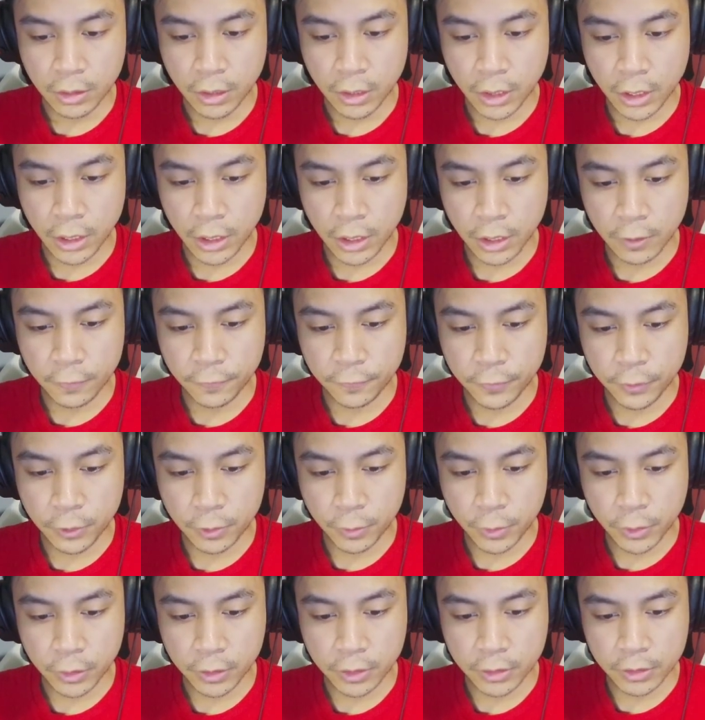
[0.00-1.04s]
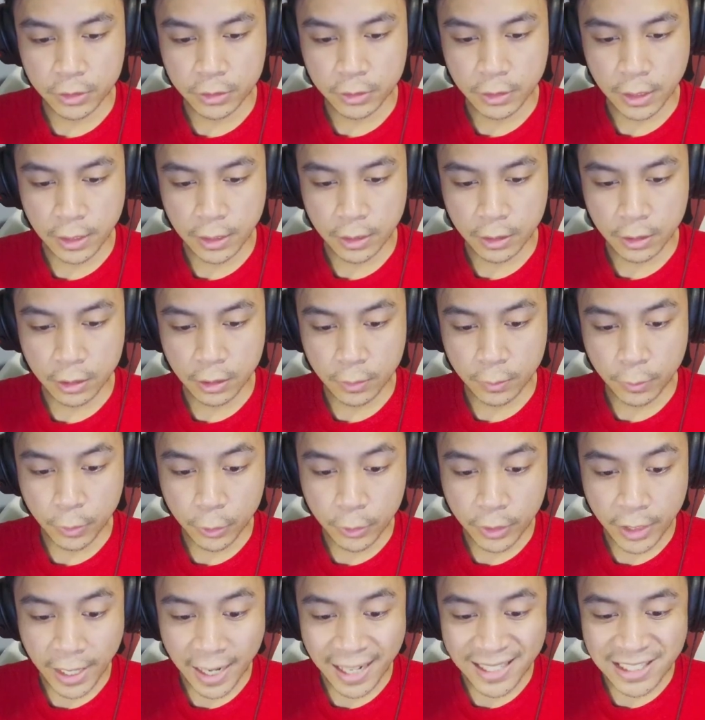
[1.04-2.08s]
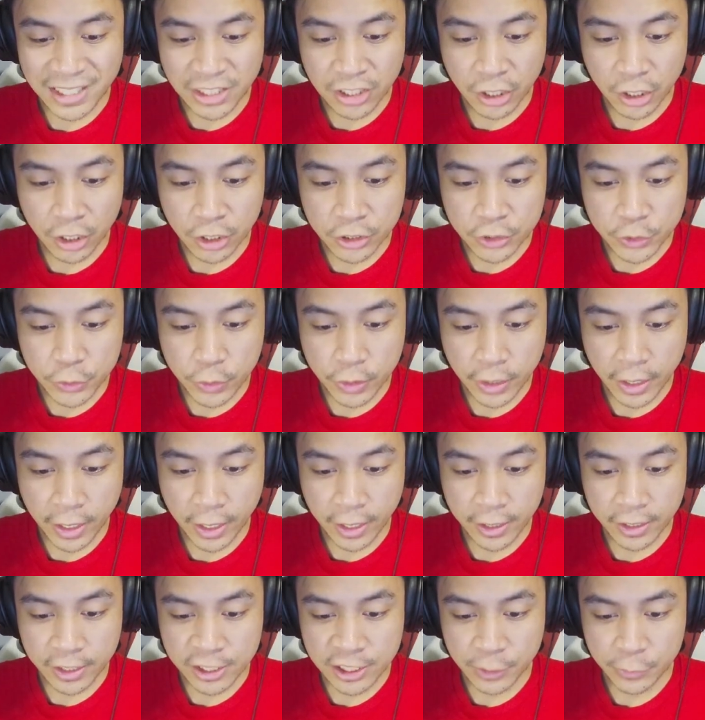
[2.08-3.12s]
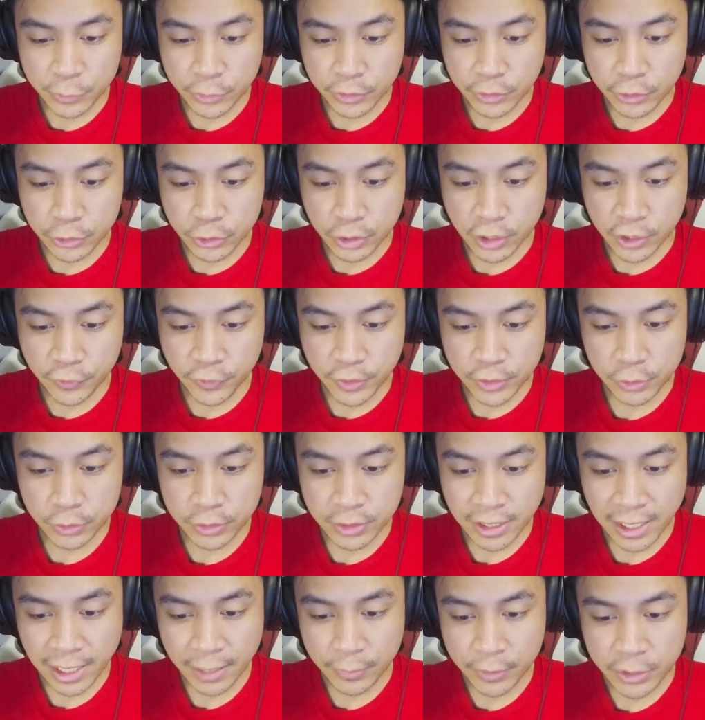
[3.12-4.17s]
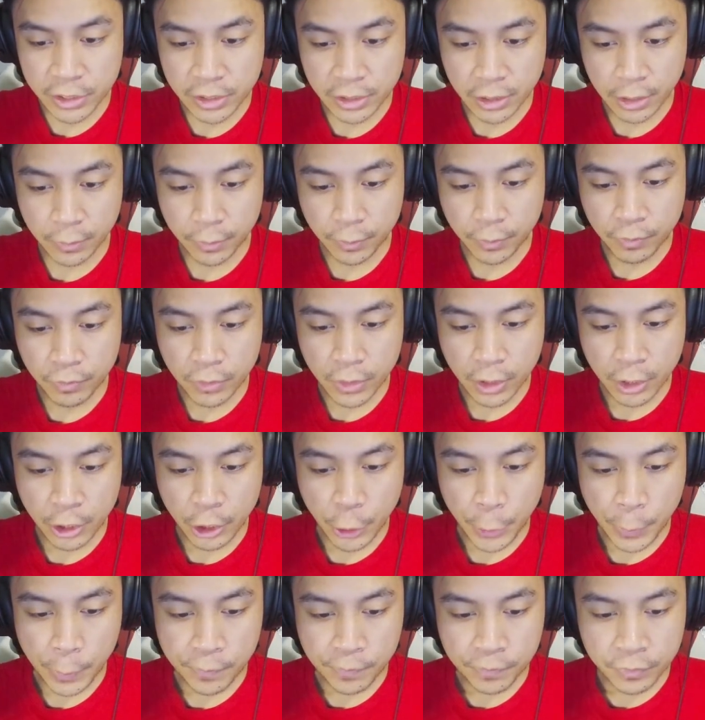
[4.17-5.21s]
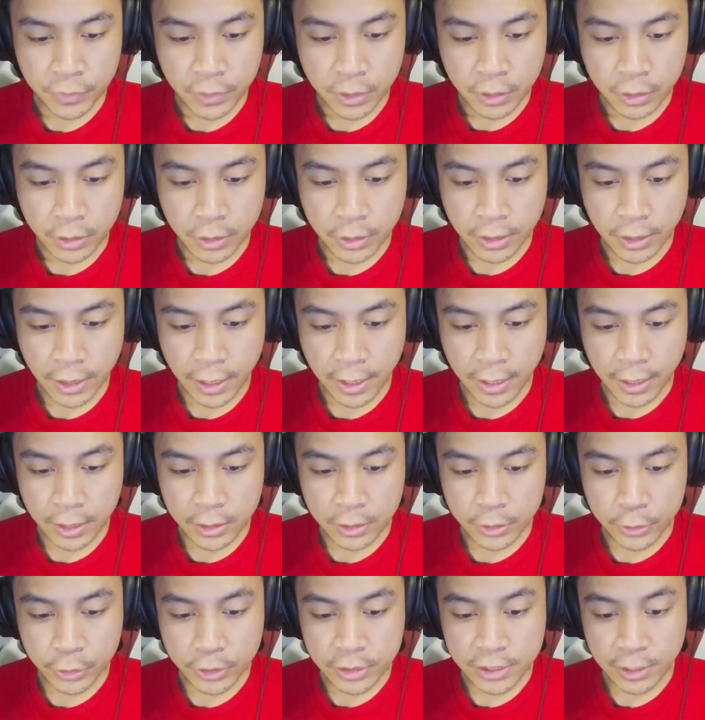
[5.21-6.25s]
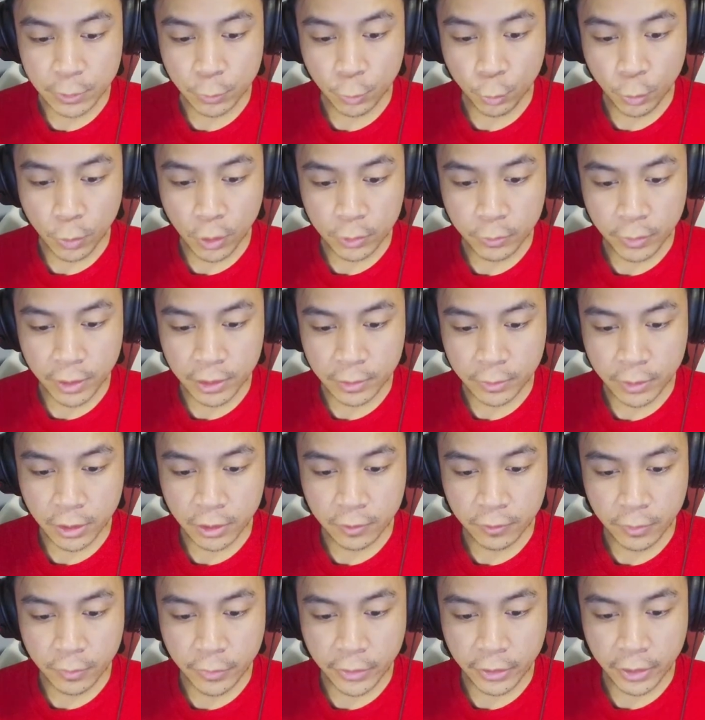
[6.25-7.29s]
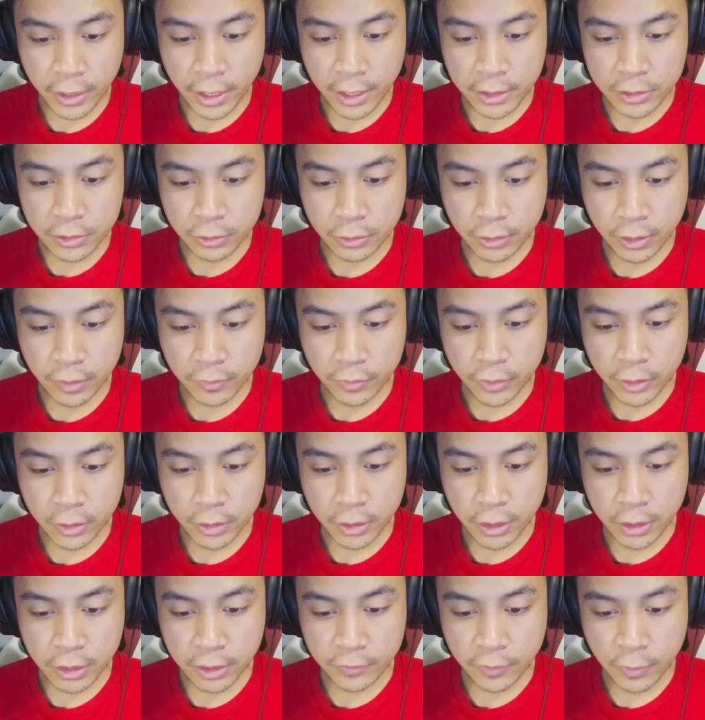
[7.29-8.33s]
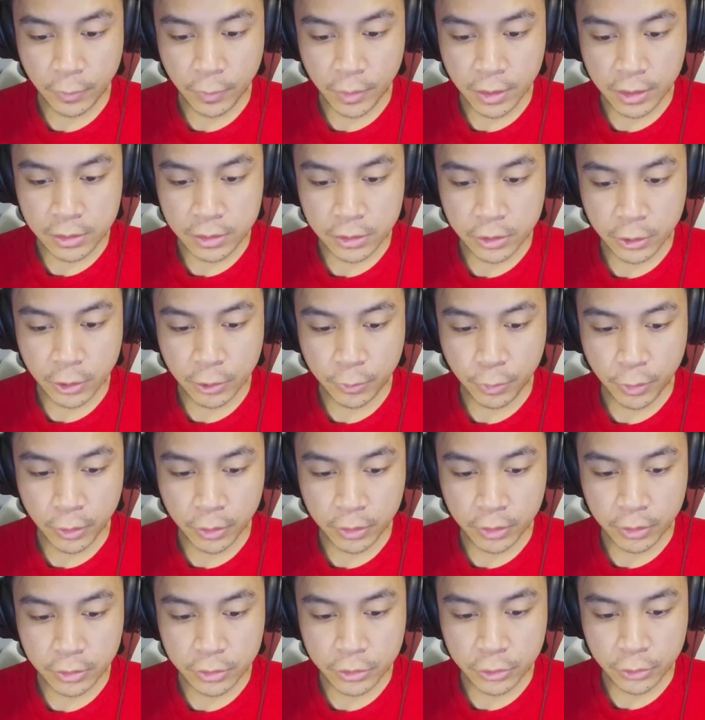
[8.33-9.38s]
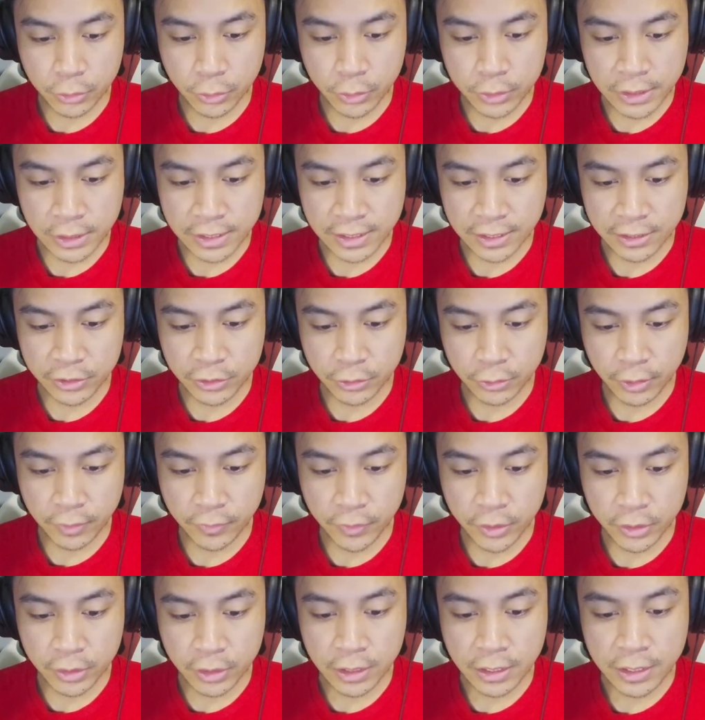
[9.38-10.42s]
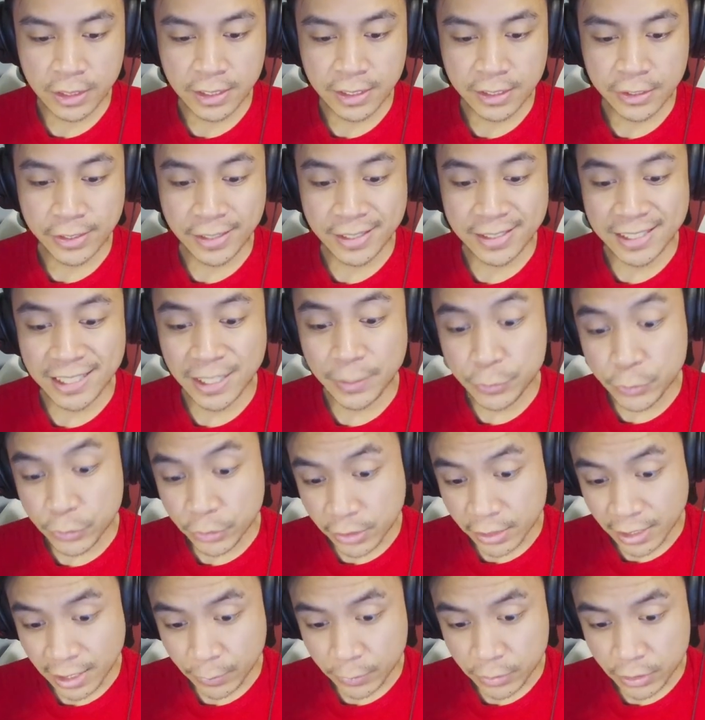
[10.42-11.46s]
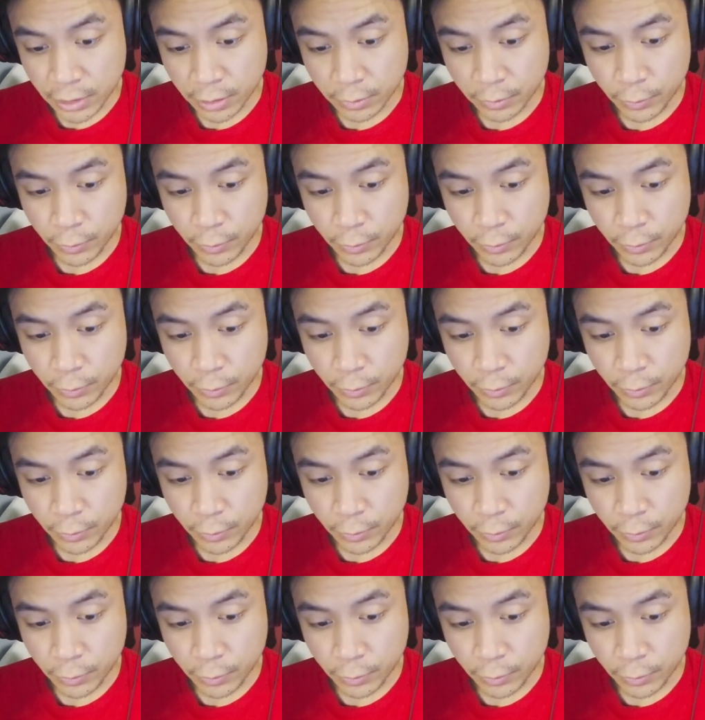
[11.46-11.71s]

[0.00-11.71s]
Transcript: If your opponent adds a card to their hand except during the draw phase or damage step, you can send one random card from their hand to the graveyard. And if a monster your opponent controls is sent to the graveyard except during the damage step,